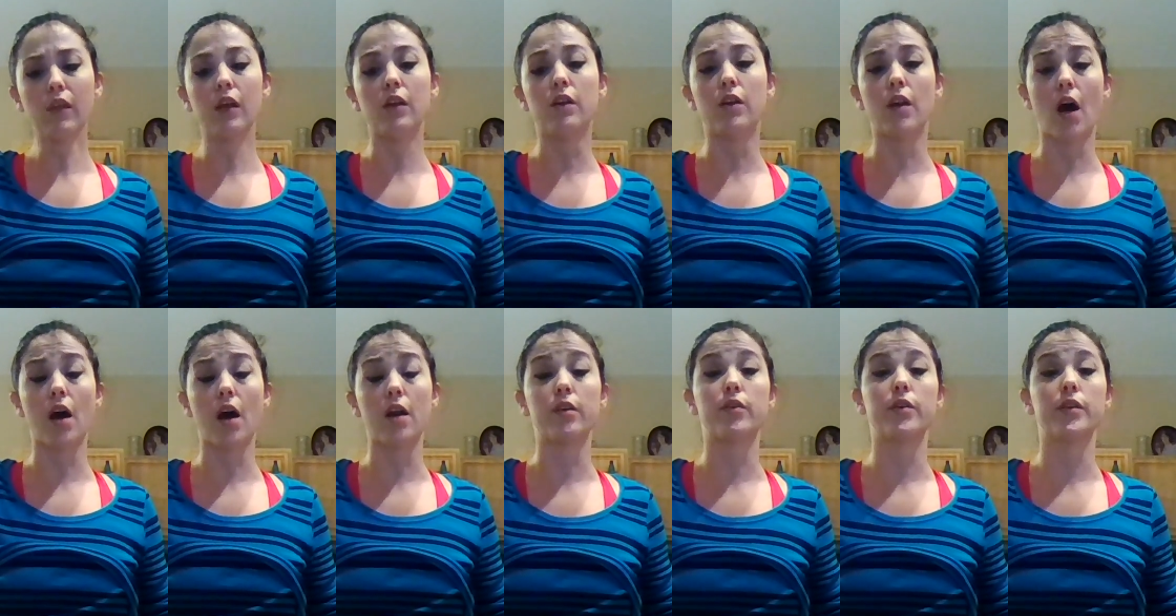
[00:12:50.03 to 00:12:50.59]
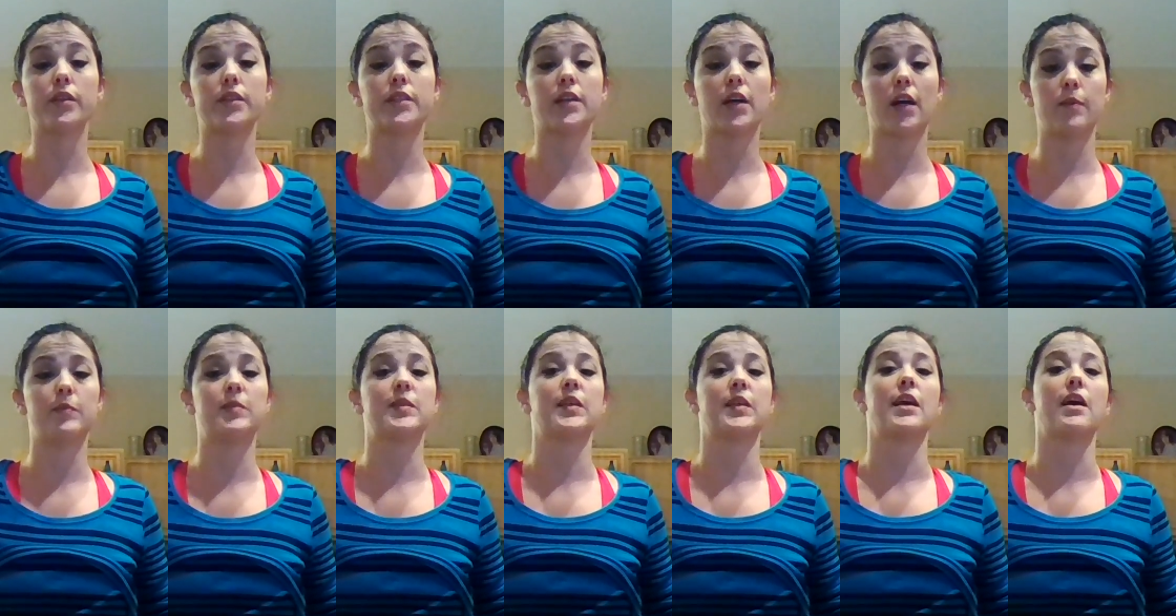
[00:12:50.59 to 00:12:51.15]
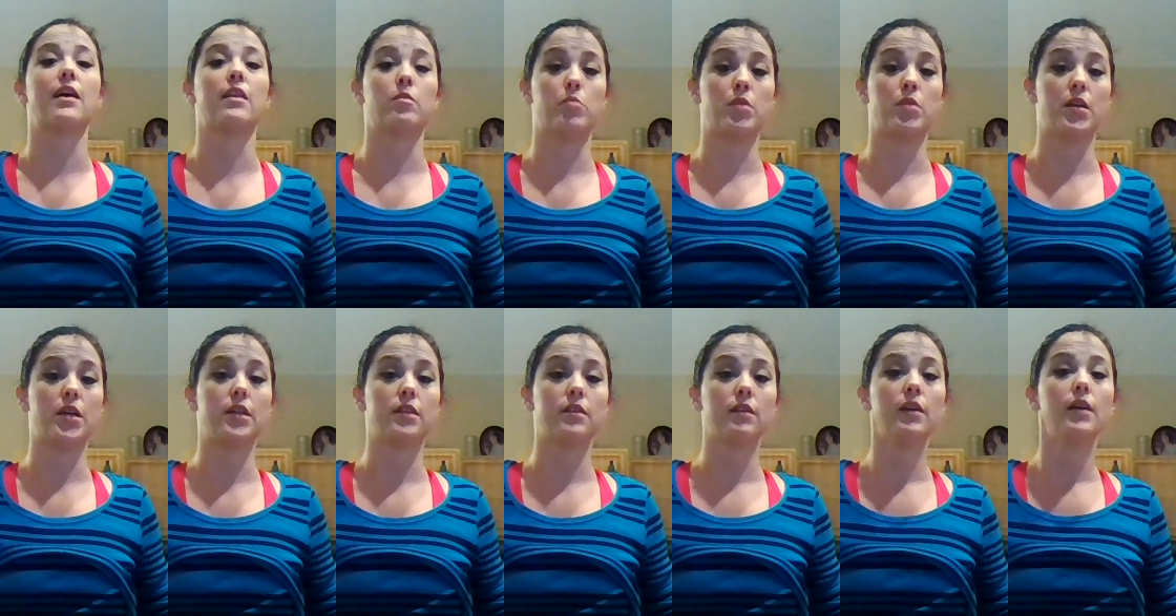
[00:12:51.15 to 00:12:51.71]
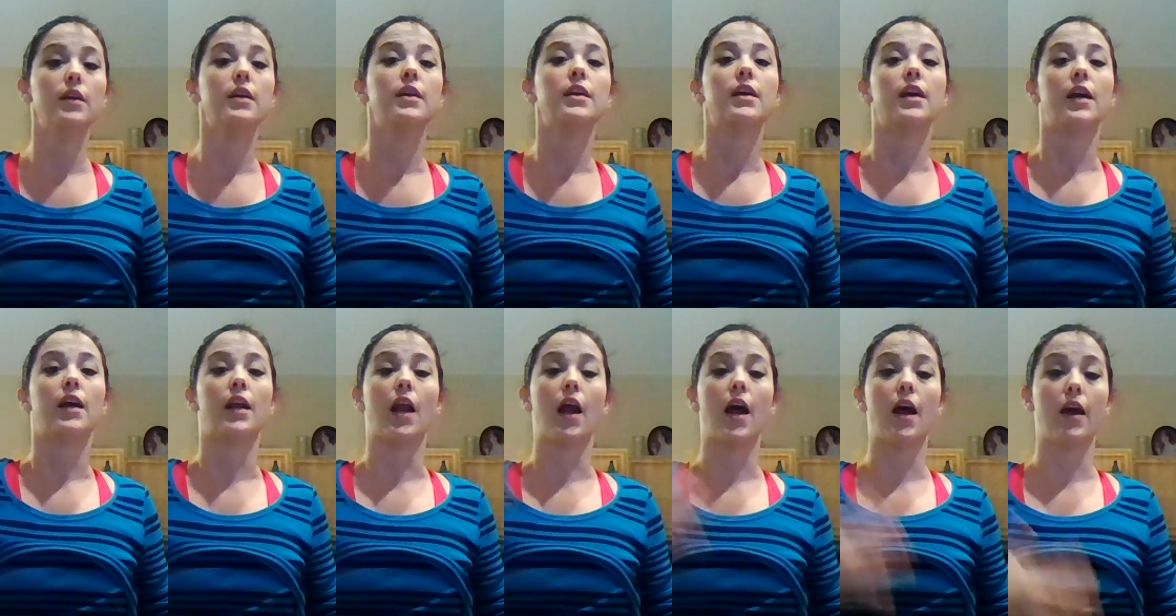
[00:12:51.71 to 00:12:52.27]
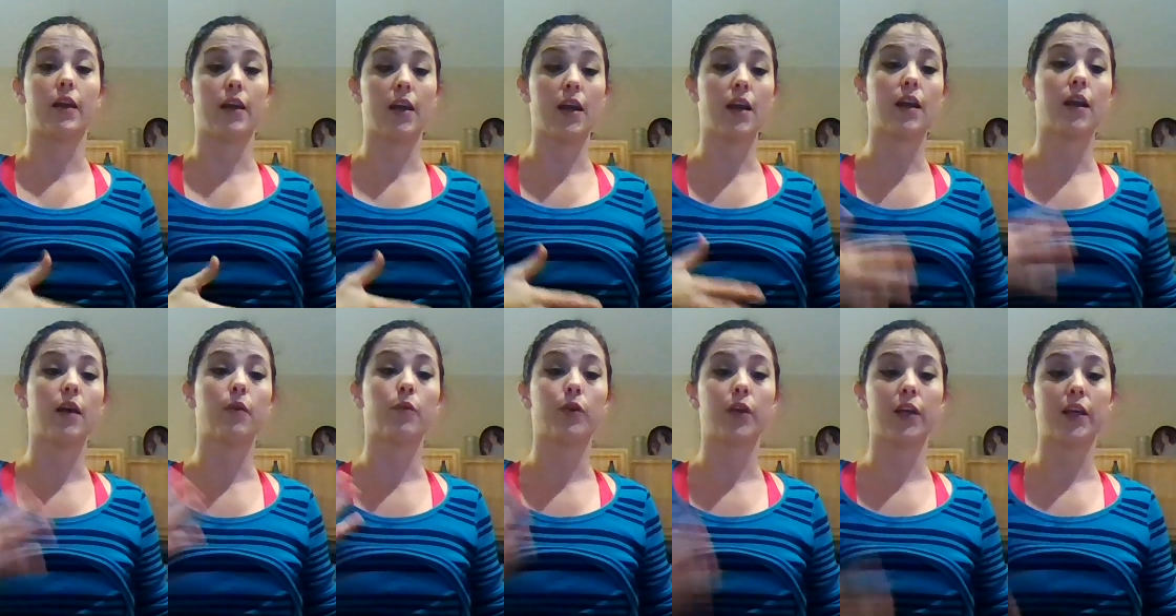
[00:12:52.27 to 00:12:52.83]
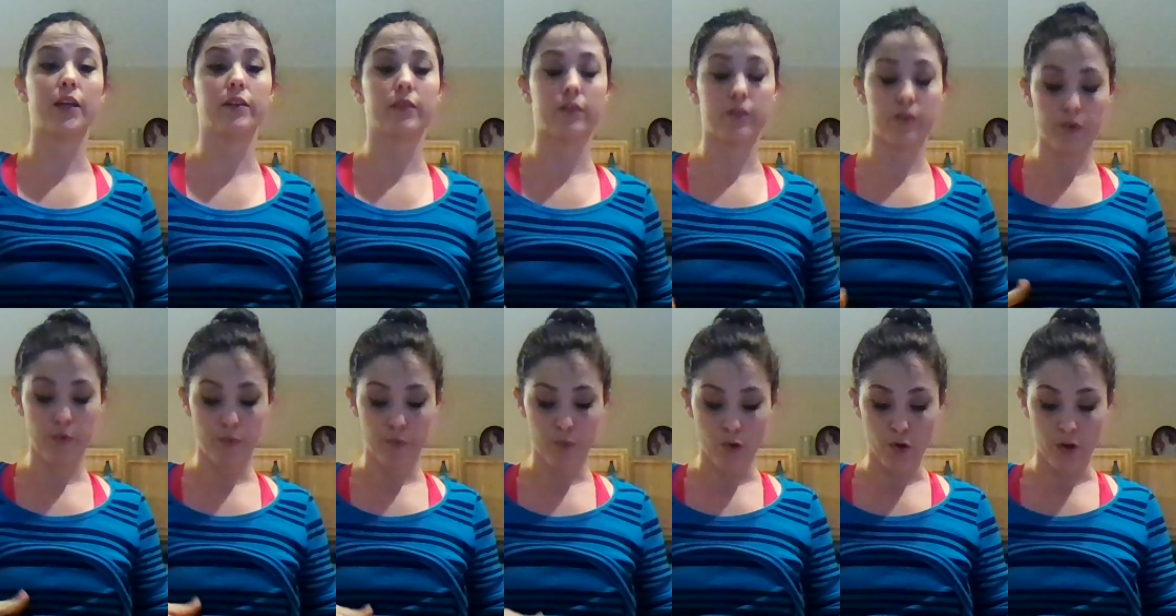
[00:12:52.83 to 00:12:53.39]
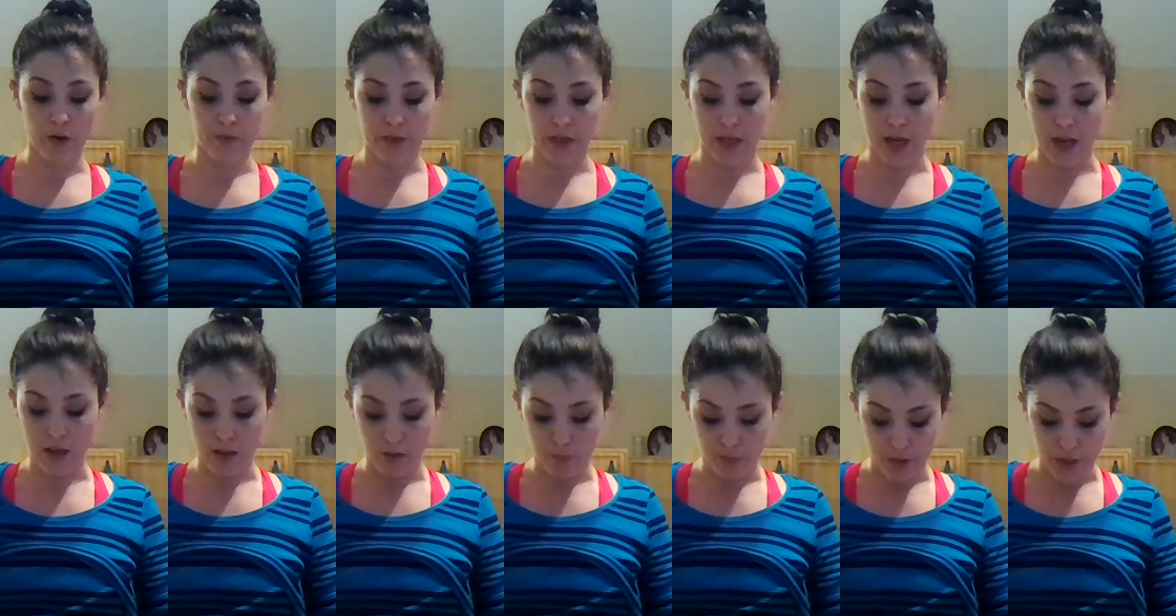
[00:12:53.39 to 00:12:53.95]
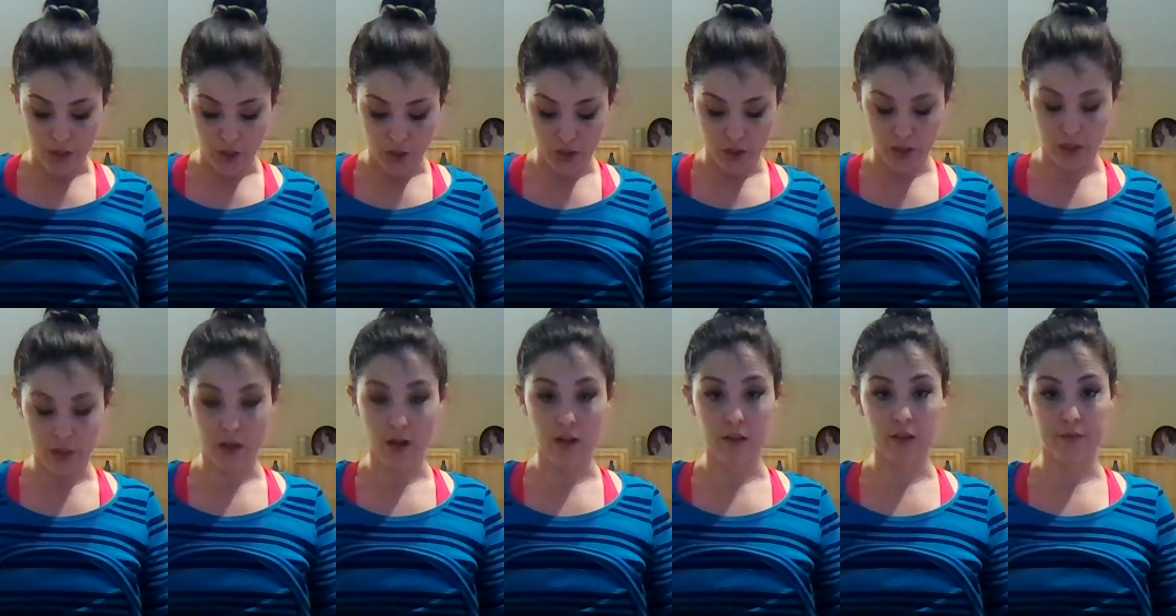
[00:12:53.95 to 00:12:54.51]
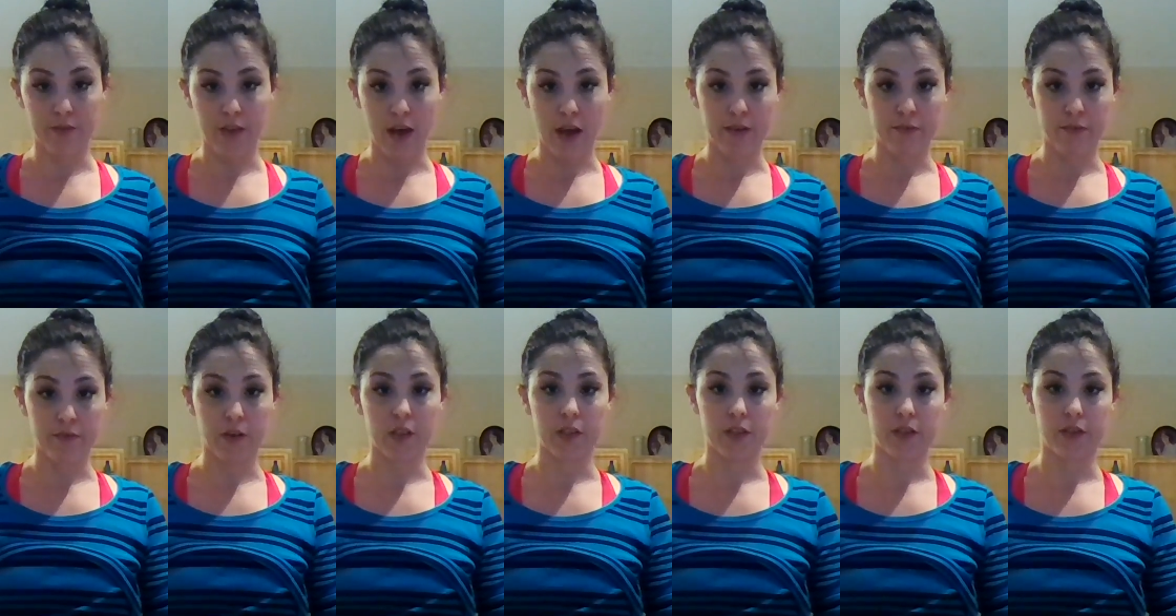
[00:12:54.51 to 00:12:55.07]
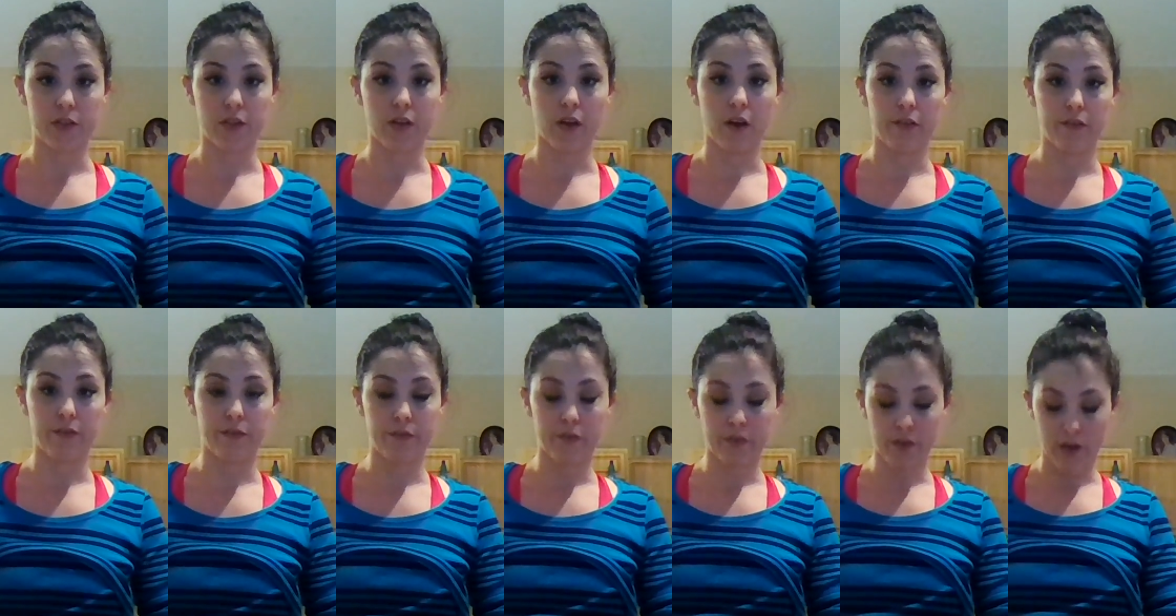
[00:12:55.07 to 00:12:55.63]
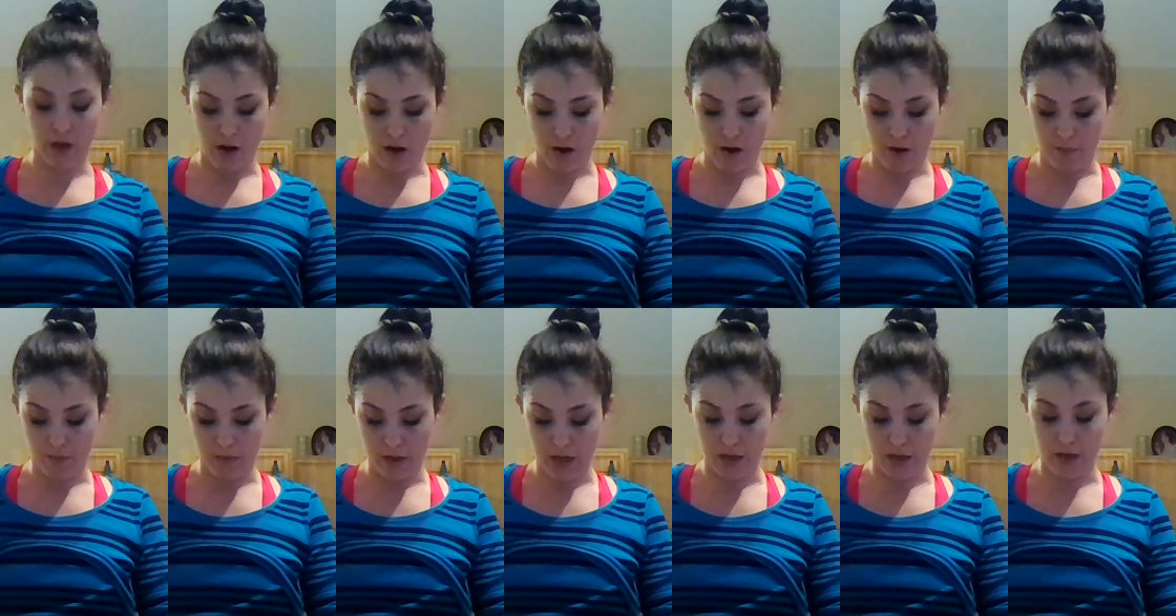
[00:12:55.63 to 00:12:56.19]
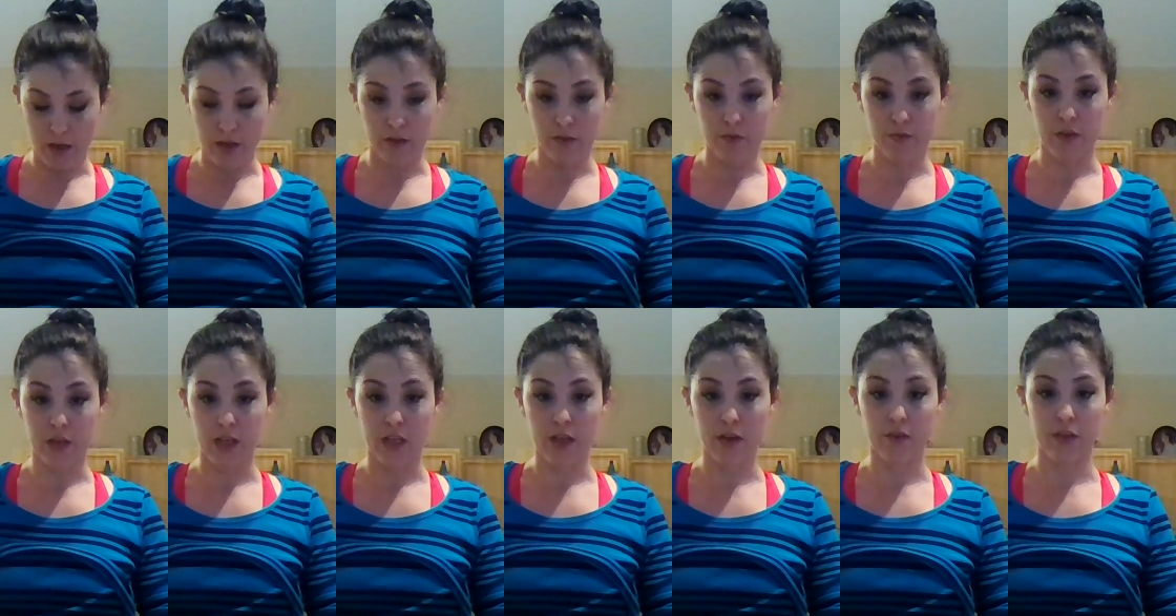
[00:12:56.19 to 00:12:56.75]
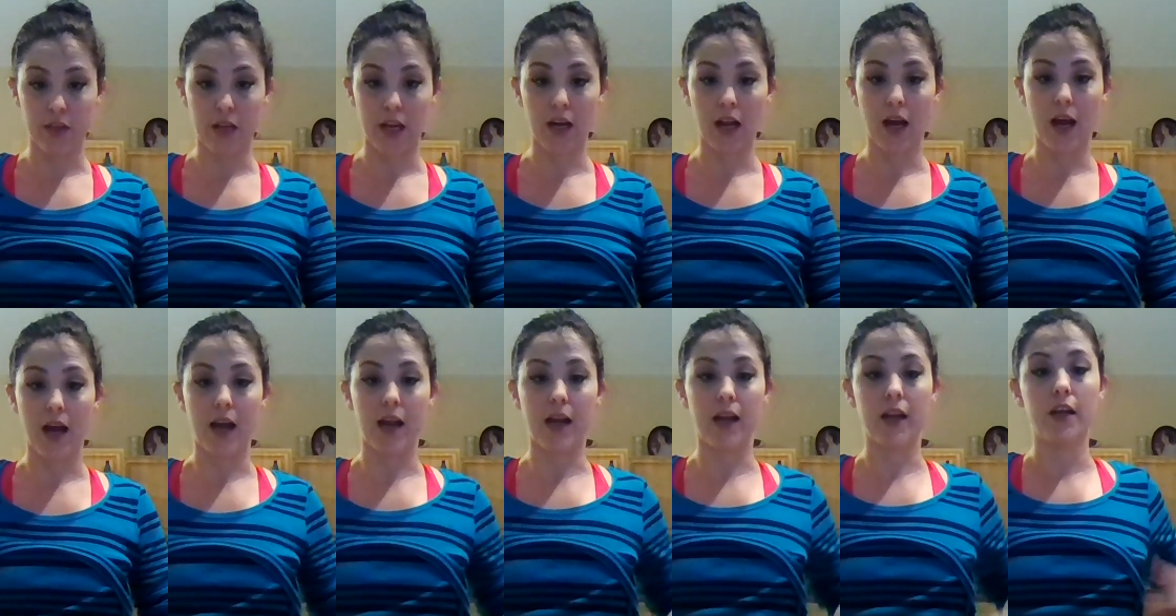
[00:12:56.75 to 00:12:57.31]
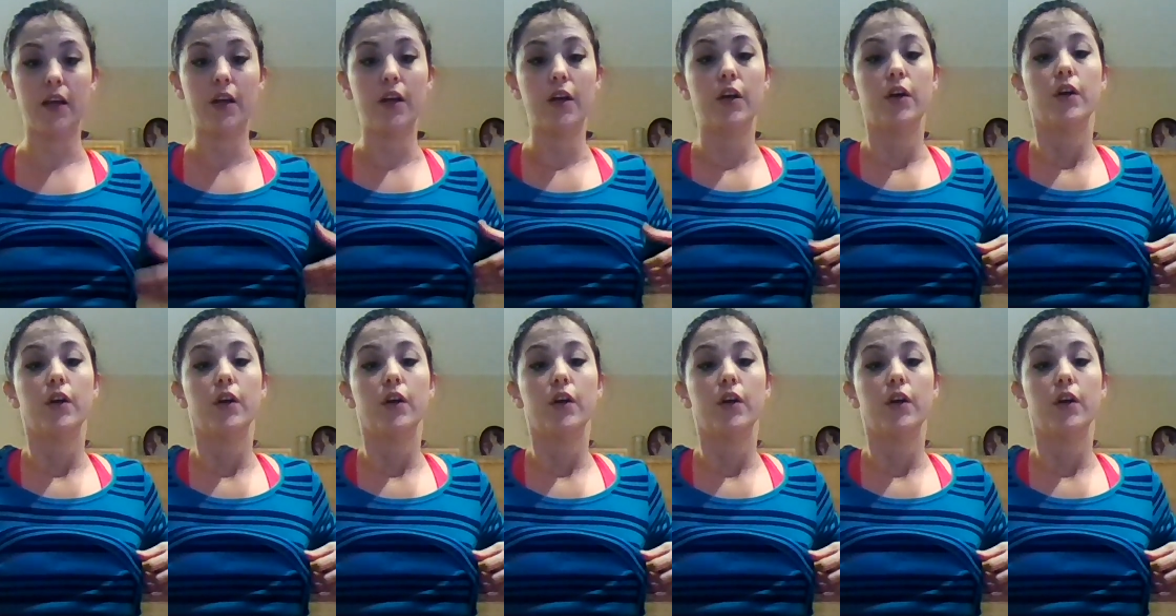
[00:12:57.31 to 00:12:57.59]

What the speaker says: not a good time to calibrate. And again, I will get into more of the calibration and all of that fun stuff in another video that I